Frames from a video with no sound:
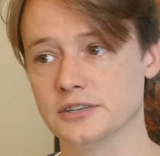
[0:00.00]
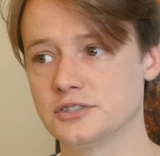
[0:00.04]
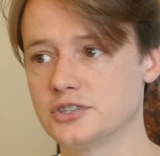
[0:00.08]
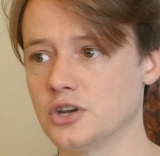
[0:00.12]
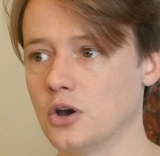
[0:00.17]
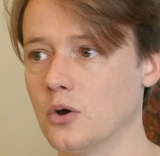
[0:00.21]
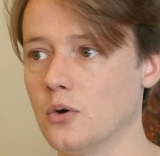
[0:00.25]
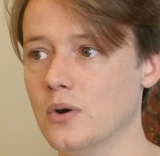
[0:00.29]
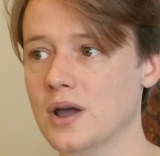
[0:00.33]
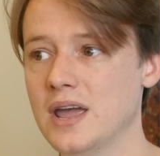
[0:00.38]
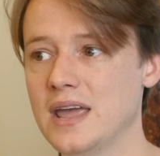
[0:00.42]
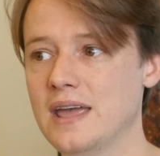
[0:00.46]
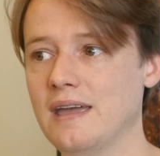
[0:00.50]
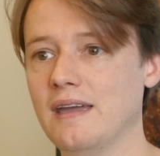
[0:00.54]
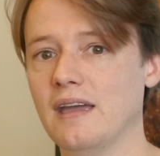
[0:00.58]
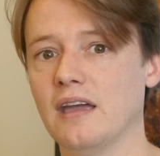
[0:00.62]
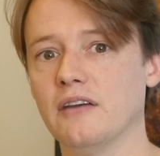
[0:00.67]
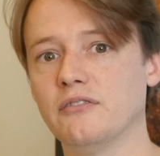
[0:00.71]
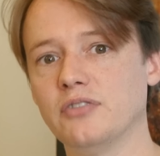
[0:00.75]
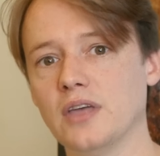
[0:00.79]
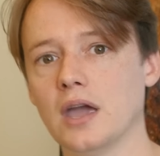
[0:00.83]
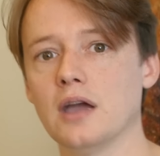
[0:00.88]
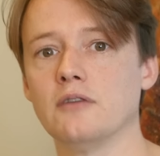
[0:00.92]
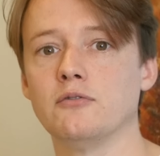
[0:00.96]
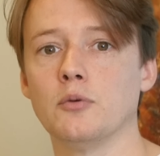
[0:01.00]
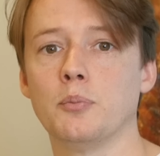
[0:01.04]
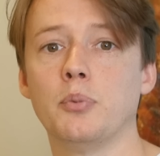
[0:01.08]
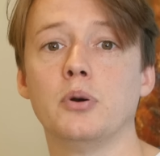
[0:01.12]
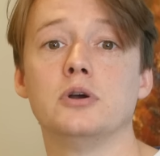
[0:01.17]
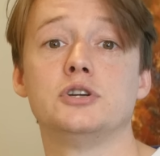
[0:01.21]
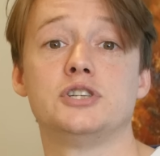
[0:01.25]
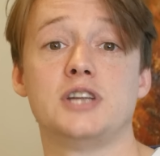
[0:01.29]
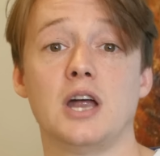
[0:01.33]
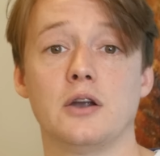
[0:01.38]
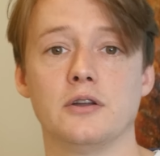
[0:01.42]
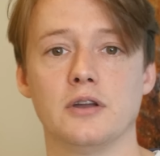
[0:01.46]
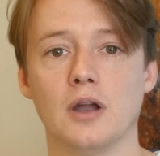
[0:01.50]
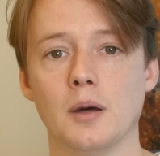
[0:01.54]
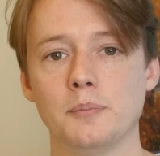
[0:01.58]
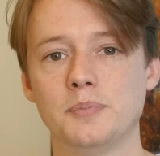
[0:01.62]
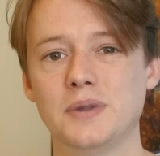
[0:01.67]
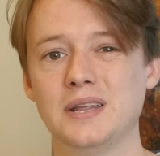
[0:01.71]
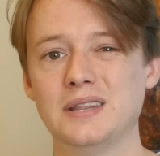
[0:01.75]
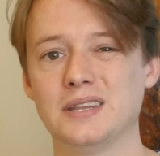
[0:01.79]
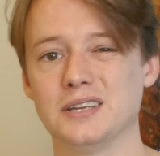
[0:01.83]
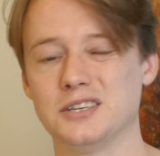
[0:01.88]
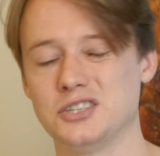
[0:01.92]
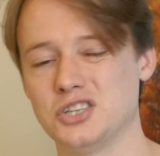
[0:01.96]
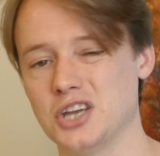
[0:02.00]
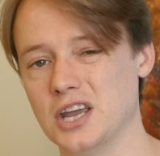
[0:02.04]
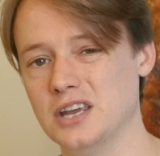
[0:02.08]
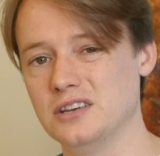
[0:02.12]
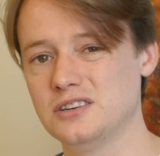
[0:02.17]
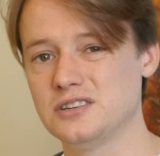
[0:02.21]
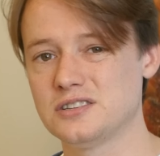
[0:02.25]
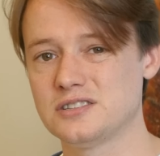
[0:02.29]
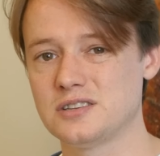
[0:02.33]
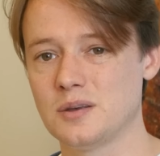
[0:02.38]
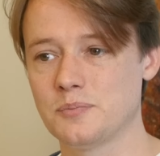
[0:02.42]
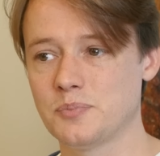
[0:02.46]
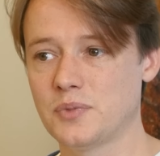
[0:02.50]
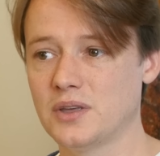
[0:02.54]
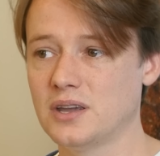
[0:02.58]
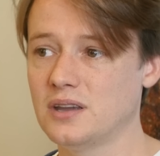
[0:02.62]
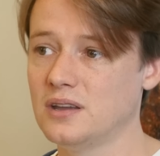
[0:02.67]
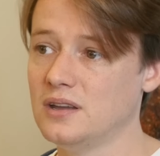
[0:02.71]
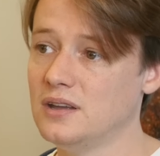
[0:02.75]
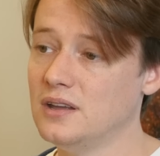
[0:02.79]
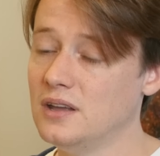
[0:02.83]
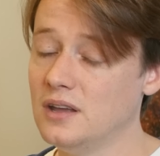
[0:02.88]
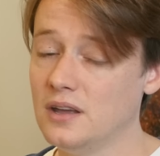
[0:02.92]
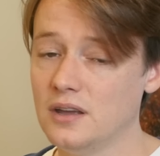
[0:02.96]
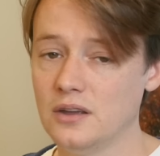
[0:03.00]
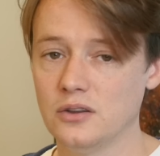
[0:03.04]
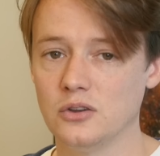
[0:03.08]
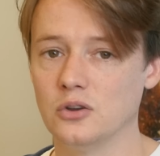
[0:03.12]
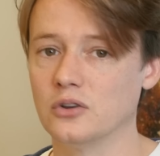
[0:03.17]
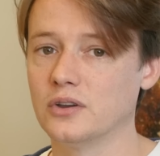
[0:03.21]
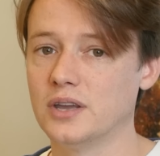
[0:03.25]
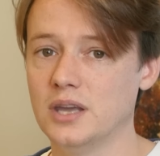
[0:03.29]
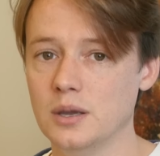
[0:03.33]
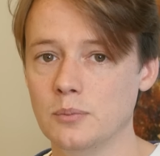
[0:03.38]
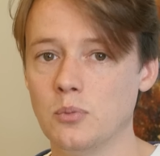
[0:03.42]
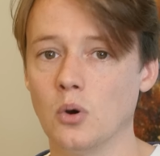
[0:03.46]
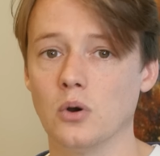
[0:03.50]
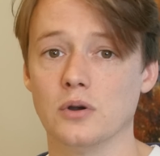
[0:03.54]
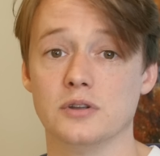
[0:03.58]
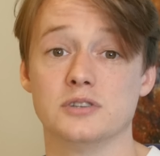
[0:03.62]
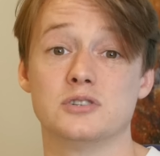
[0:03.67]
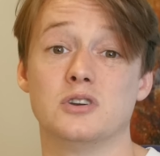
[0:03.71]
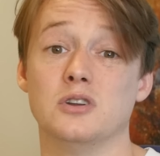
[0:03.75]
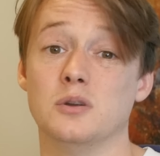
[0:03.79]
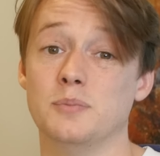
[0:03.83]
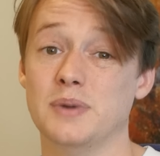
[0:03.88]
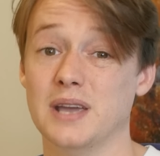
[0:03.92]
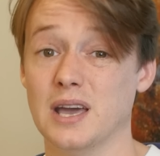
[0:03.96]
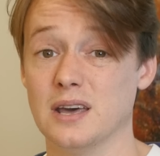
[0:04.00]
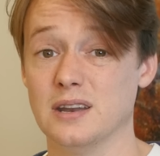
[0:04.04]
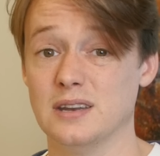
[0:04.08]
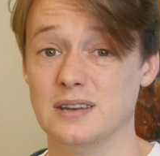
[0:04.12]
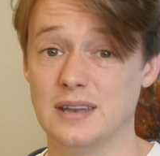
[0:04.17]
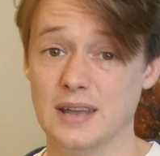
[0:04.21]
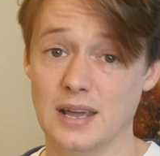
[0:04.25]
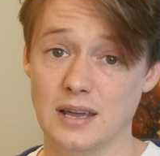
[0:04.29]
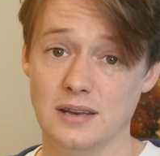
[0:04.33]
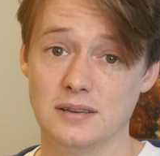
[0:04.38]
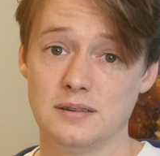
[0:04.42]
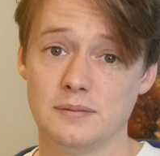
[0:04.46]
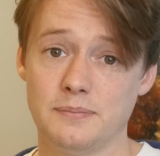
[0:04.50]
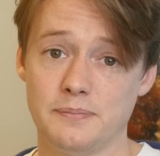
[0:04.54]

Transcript: So if they ever push down an update that changes something, your keyboard is going to be out of date.